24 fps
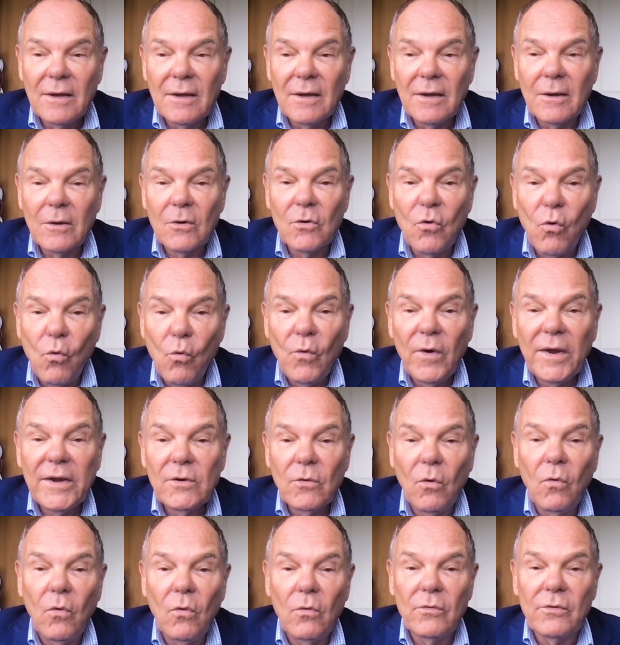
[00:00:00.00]
coin
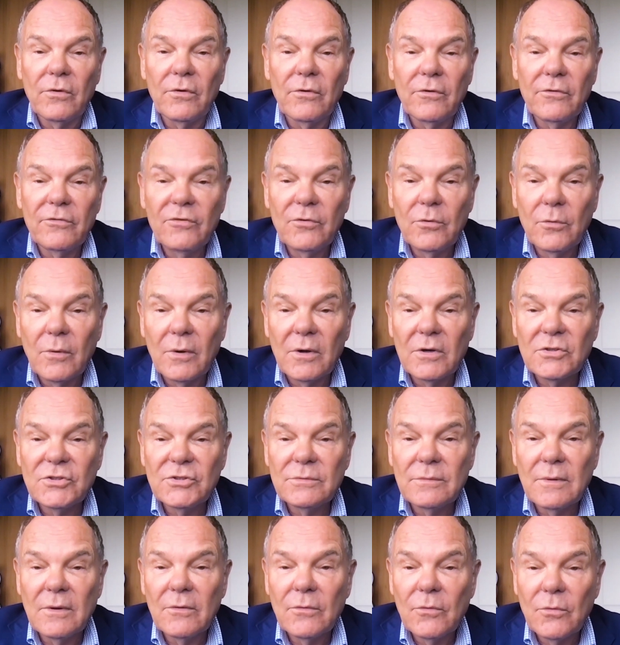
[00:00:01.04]
holders who are
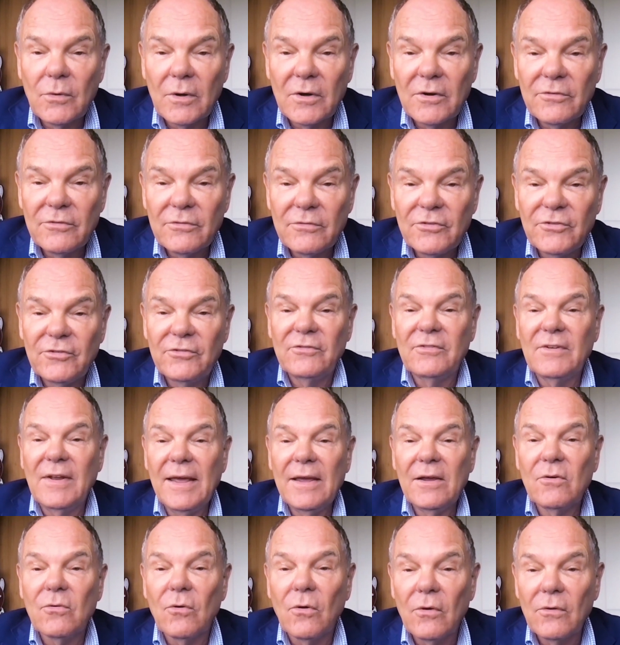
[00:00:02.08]

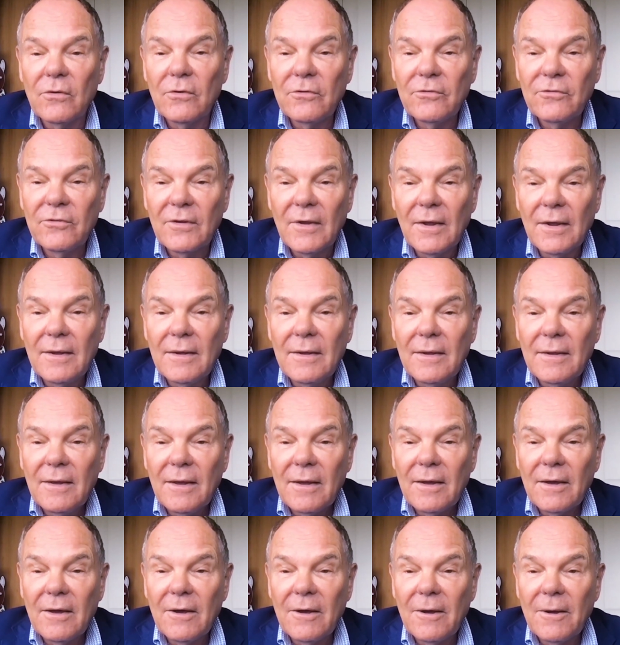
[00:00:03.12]
stakeholders
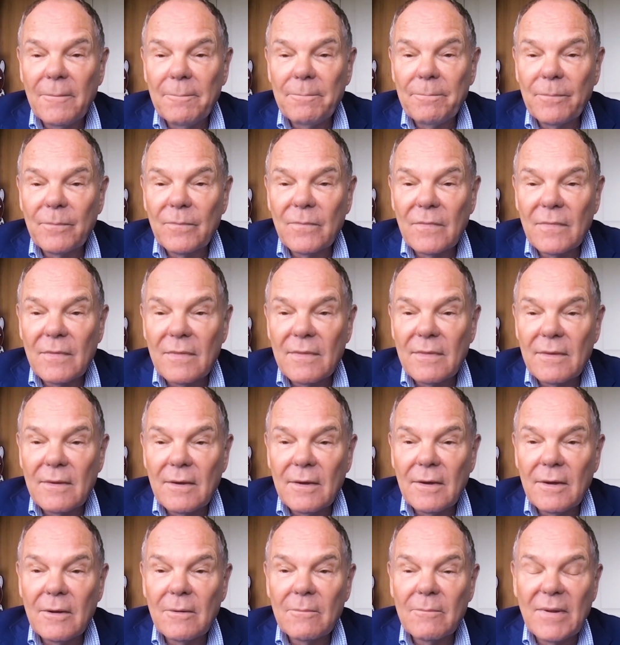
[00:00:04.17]

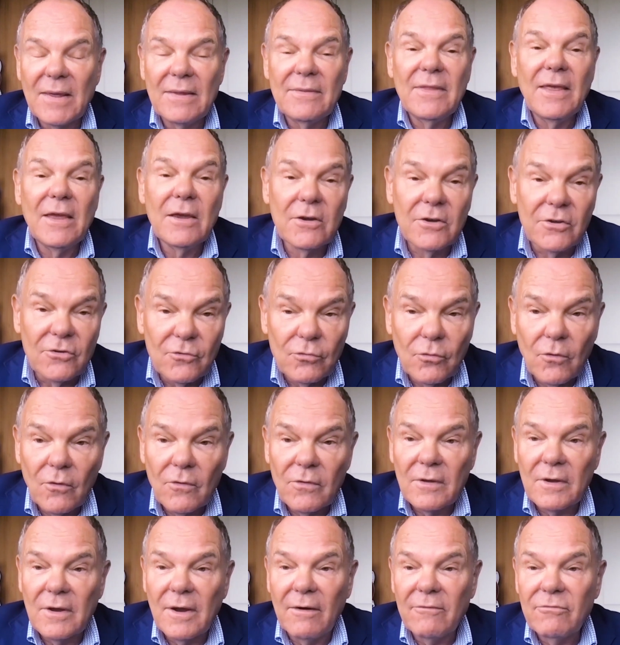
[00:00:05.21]
and they control
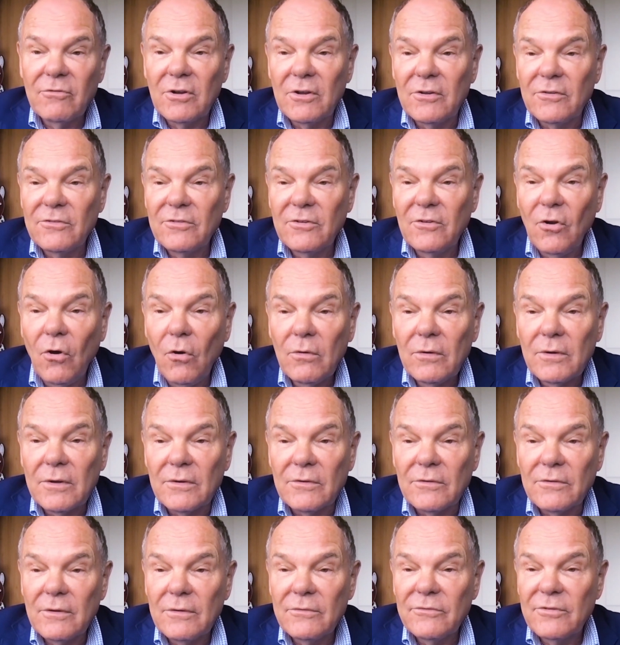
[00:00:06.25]
the governance
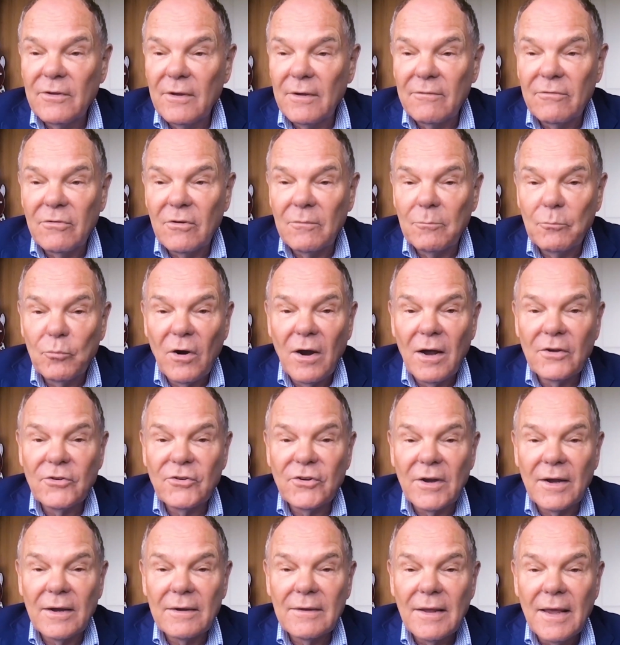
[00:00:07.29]
tokens of a
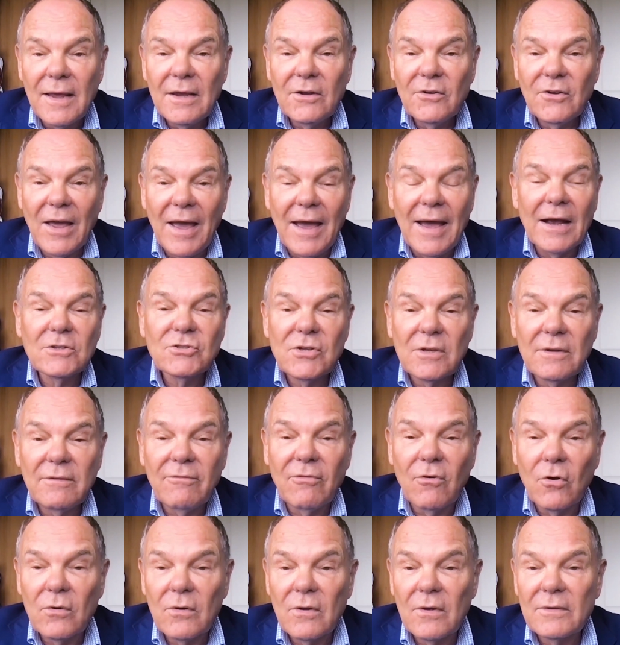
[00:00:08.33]
project to actually
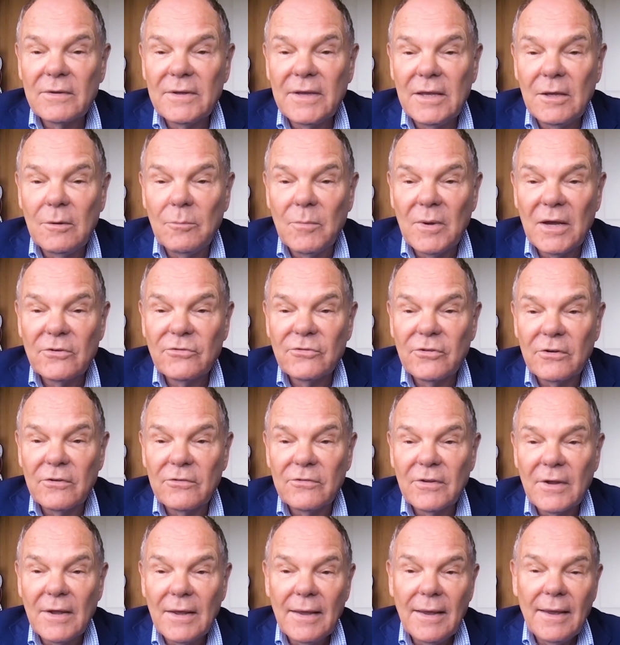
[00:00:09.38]
vote on key
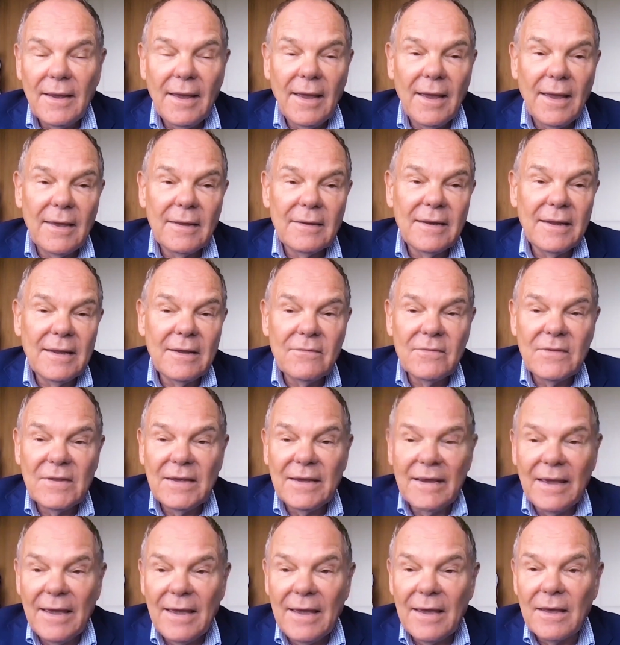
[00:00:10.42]
measures? And in
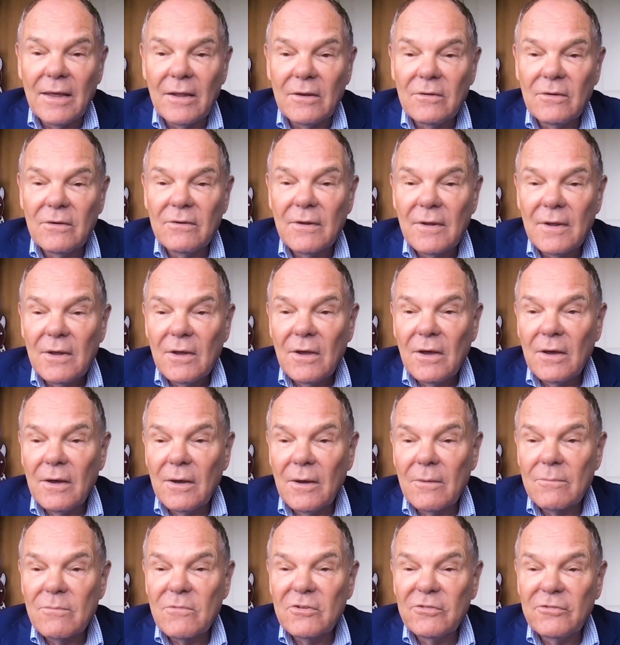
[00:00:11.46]
the end,
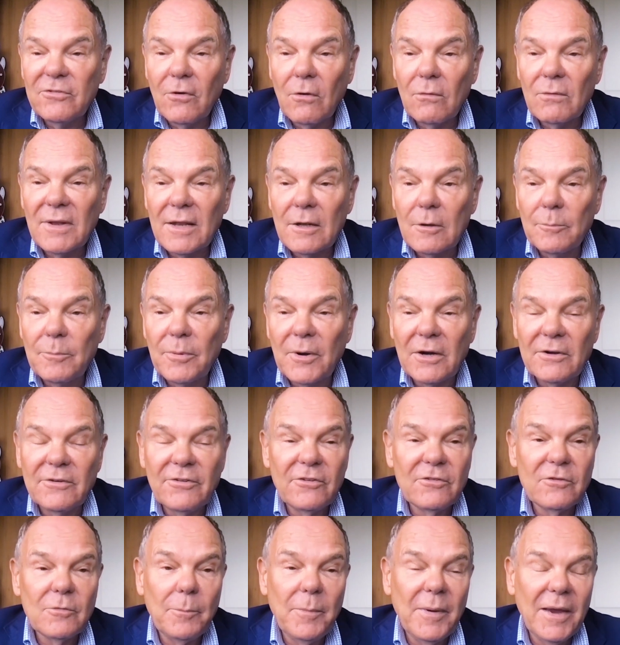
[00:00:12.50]
there's so little
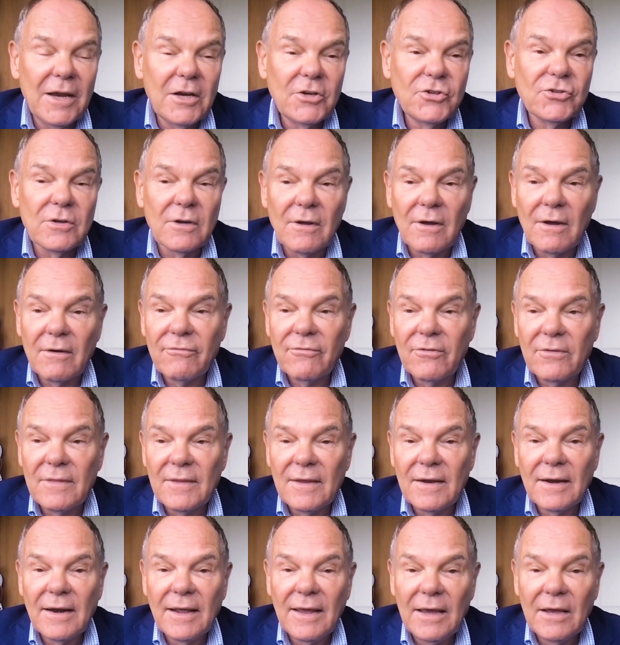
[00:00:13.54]
participation often
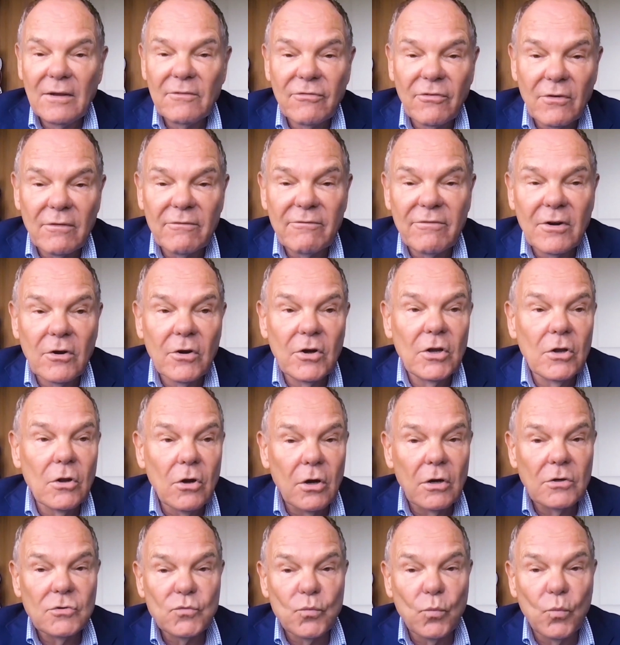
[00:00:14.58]
that a handful of very
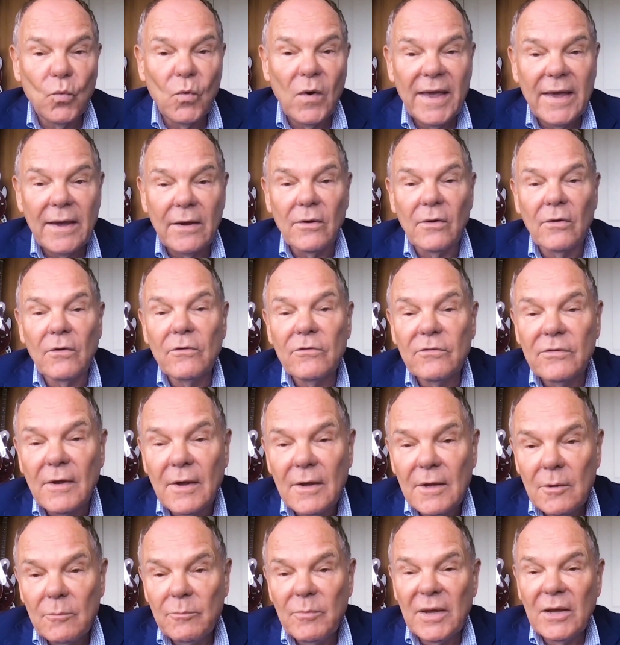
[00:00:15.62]
large whales,
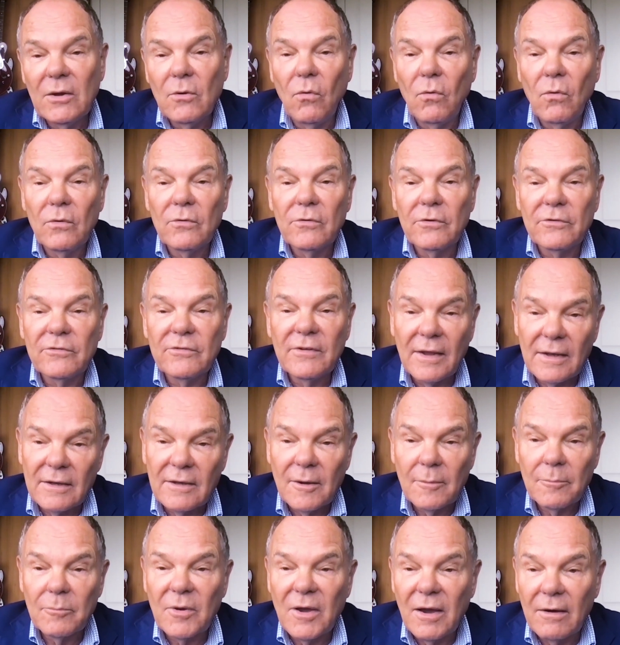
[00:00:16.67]
big holders, end
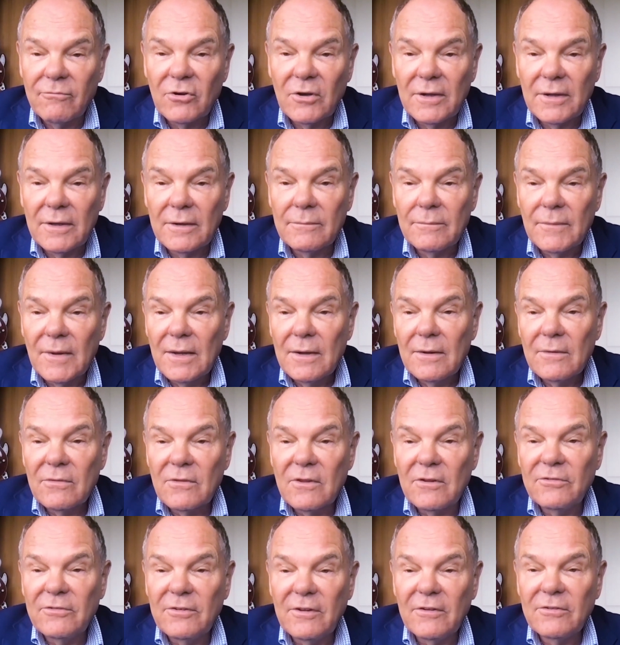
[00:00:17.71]
up governing
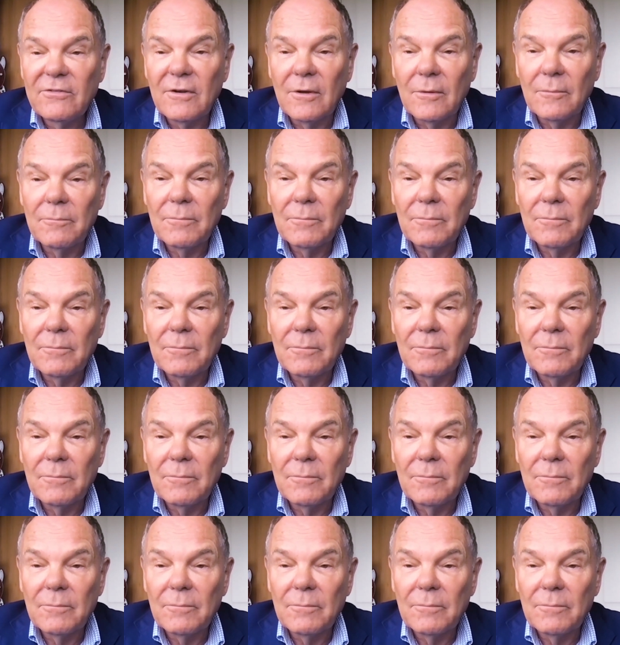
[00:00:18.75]
the system.